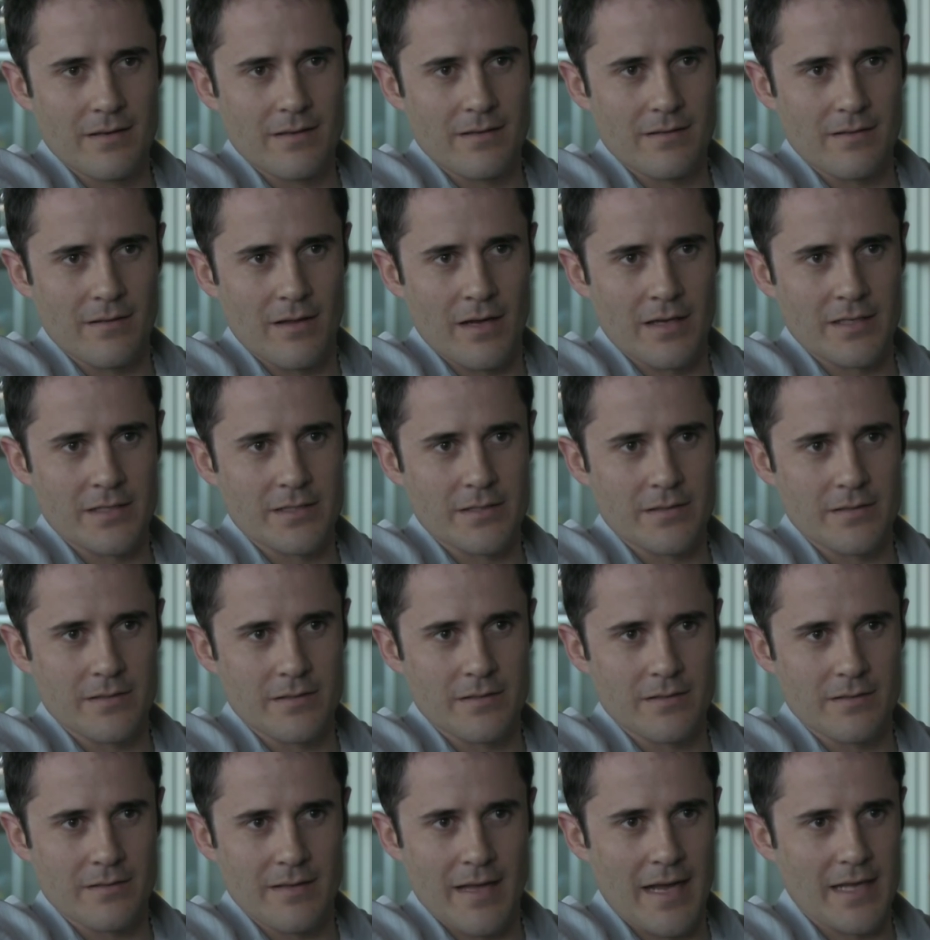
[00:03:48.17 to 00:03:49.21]
lunch
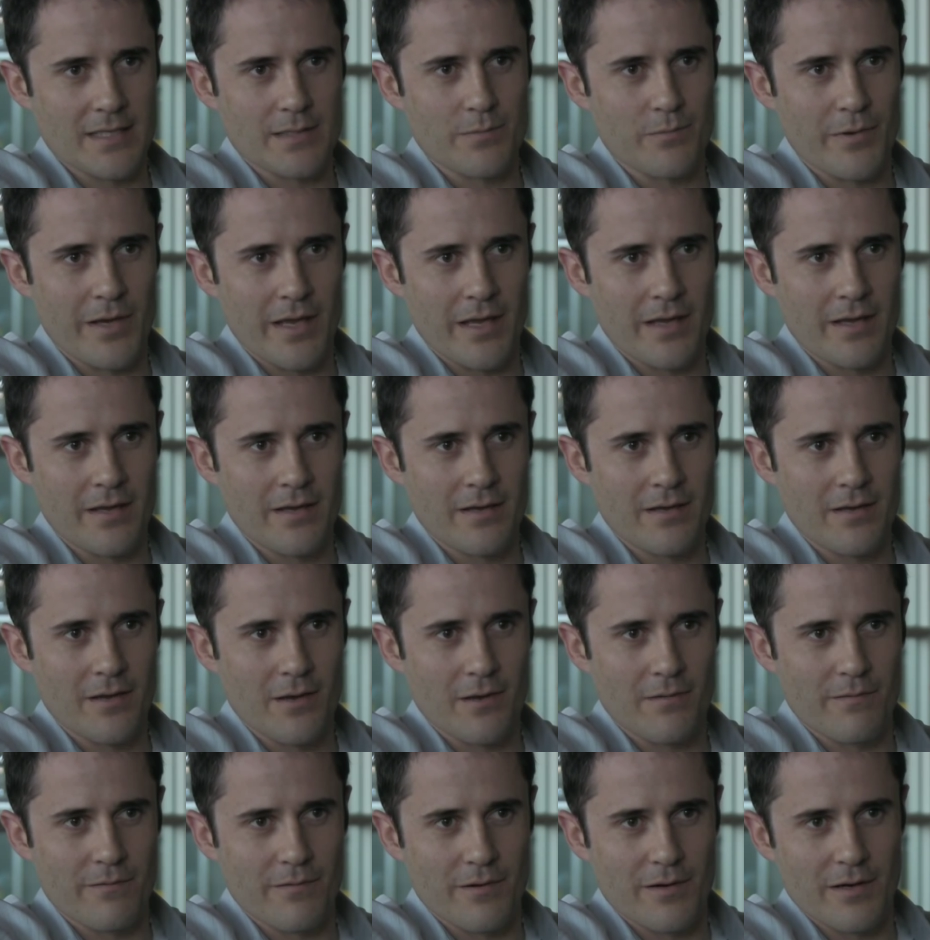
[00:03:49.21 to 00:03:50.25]
last week
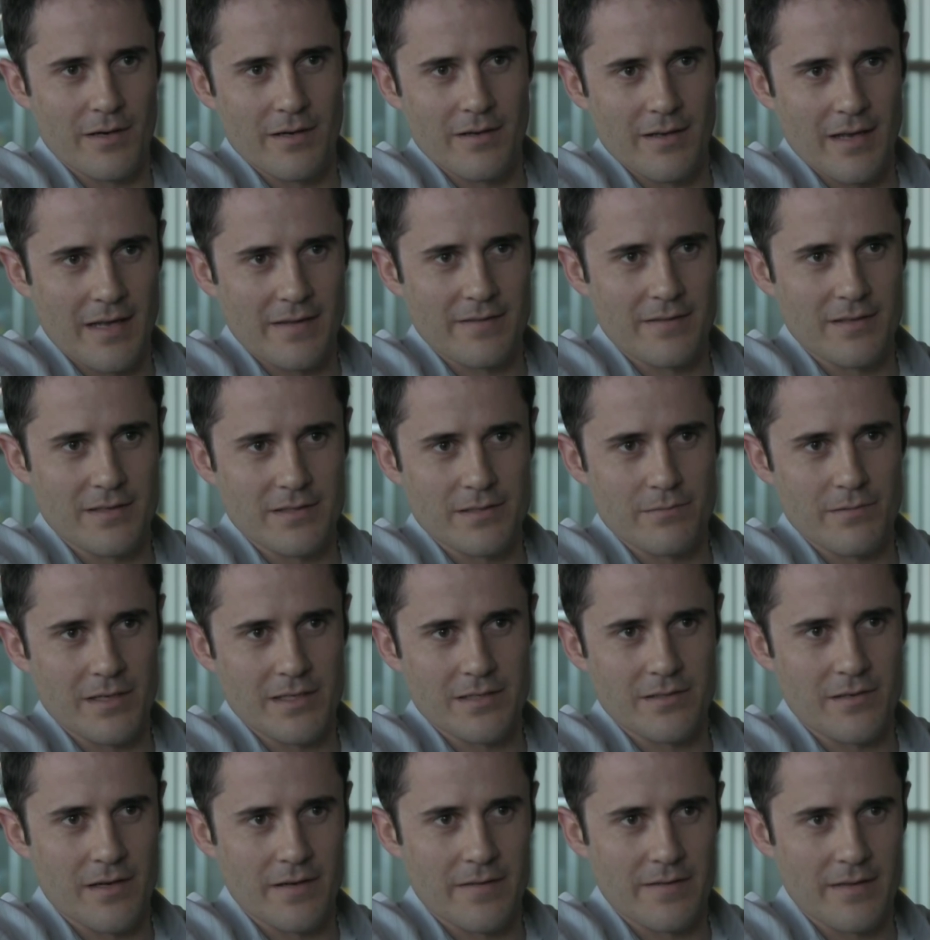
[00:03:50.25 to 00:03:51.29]
over at this
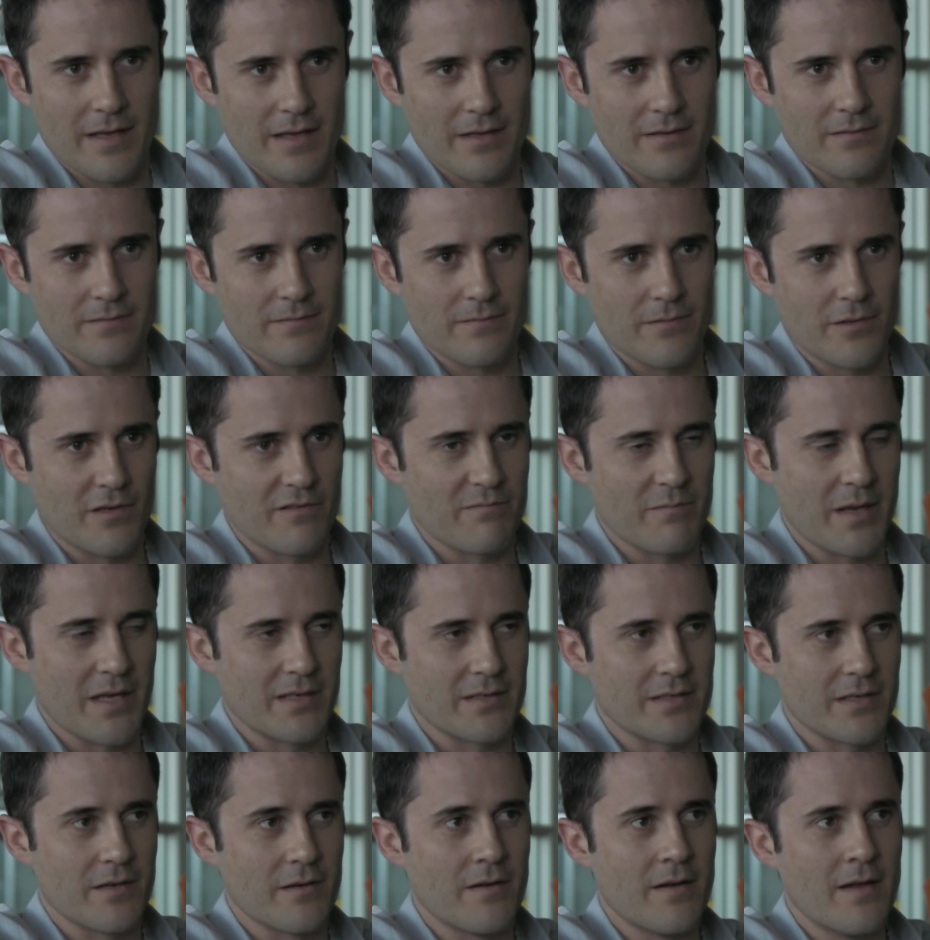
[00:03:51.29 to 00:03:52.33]
restaurant that you've been
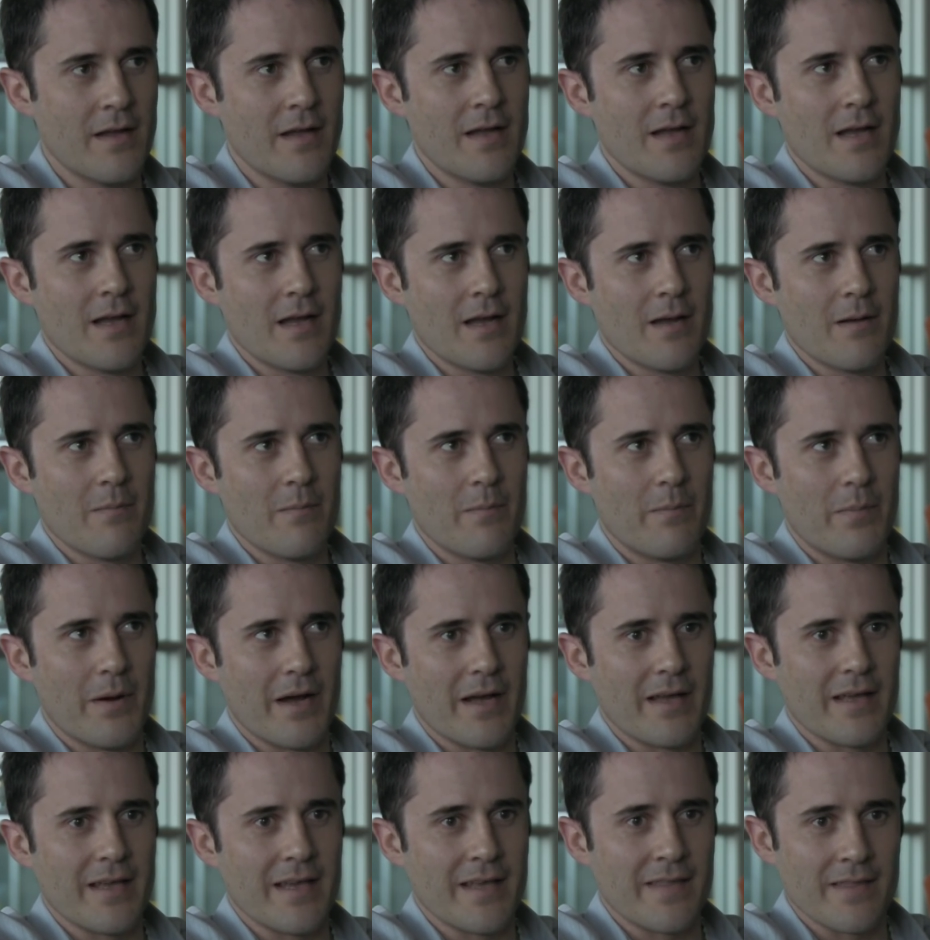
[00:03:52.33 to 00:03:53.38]
to.
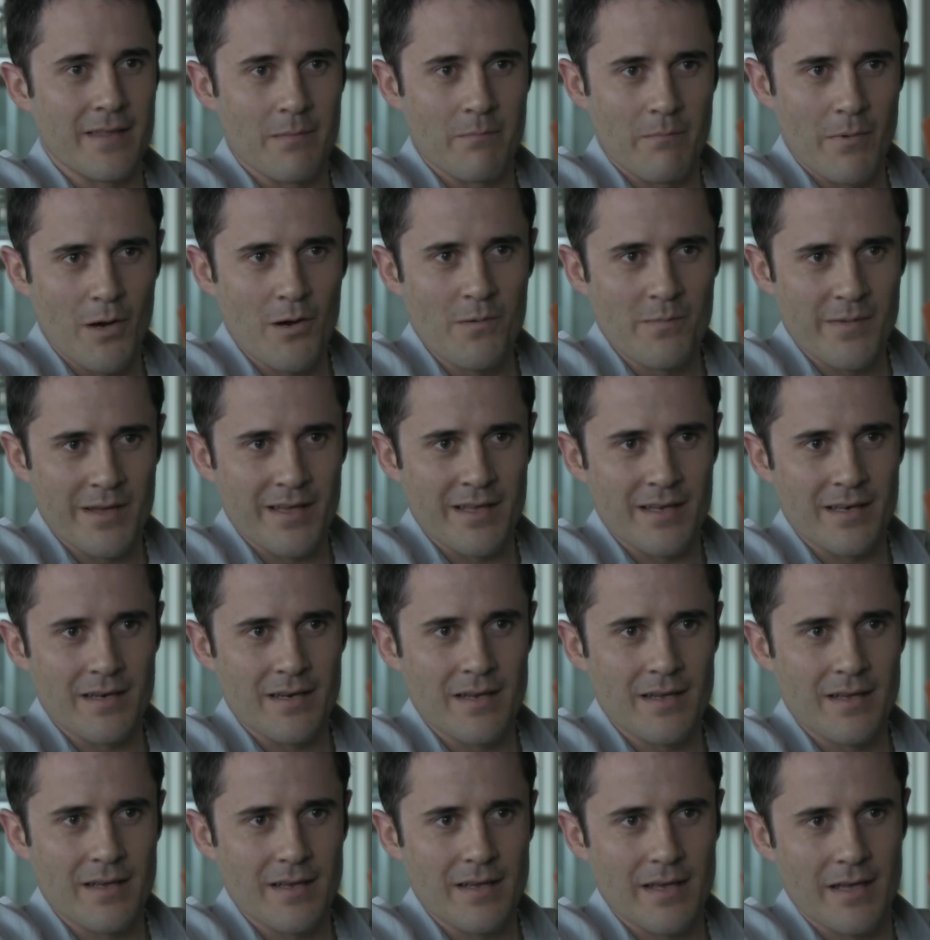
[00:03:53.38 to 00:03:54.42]
But in the moment,
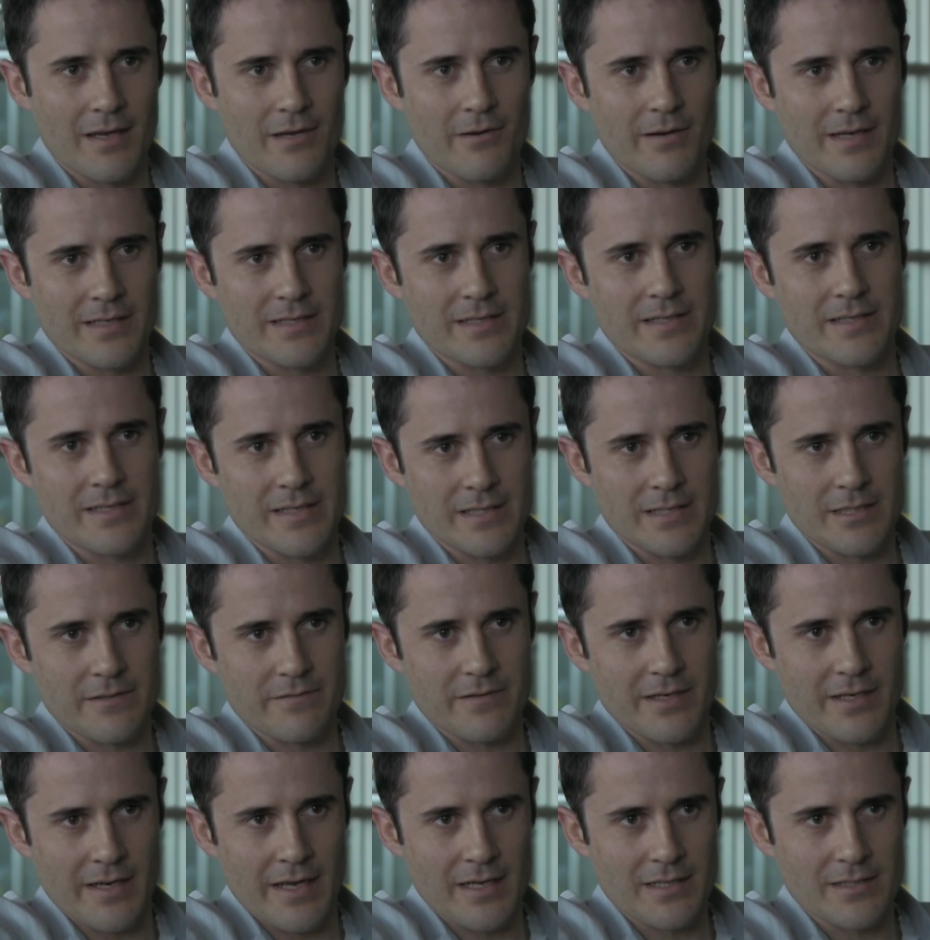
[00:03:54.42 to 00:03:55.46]
it creates a sense of
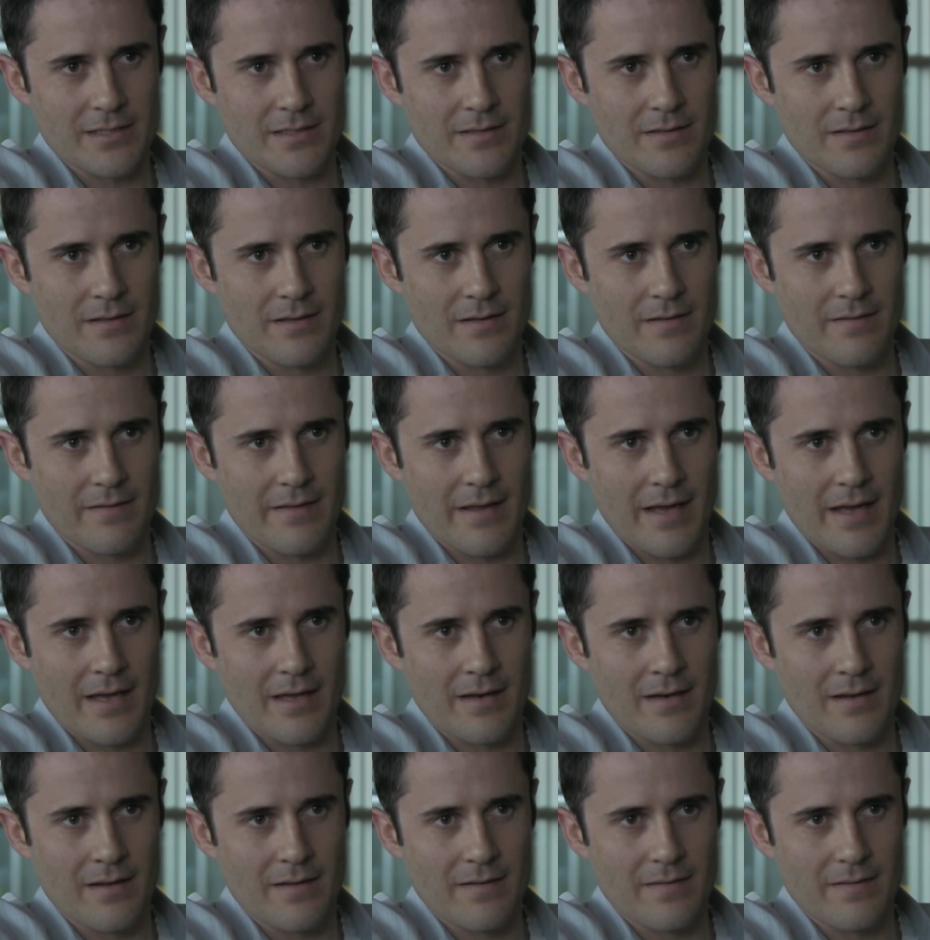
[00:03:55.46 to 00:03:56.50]
connection
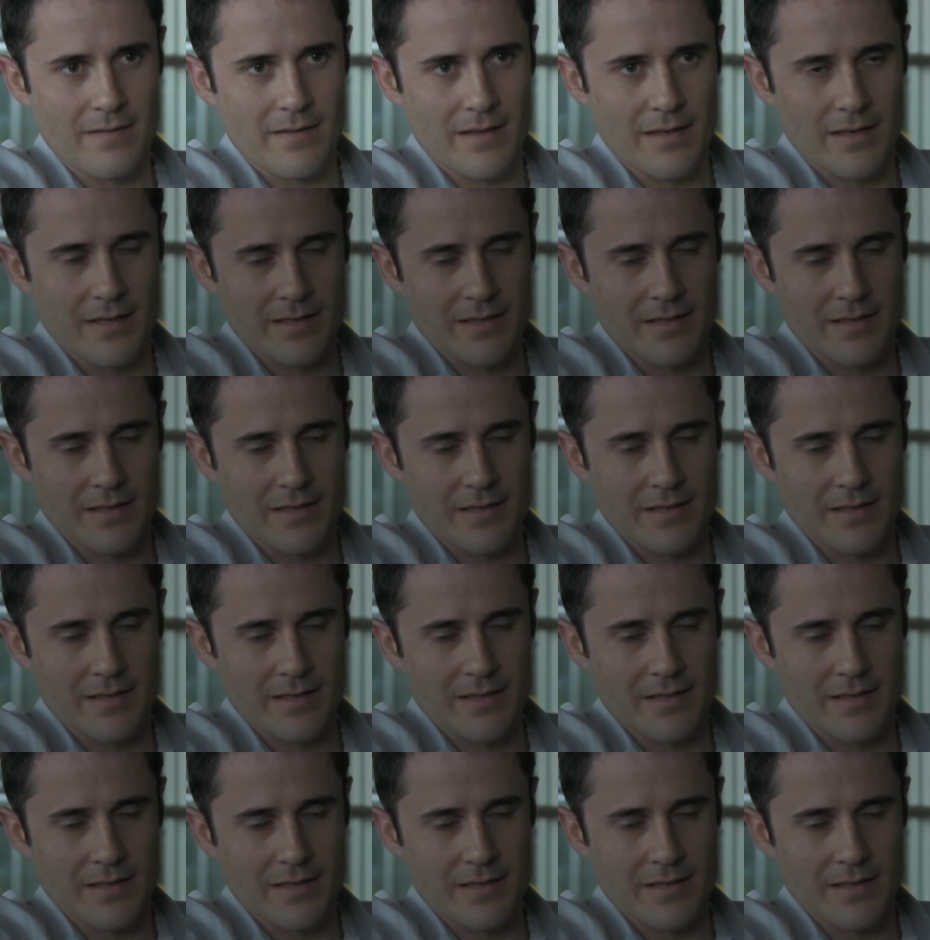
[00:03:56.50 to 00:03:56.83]
that, that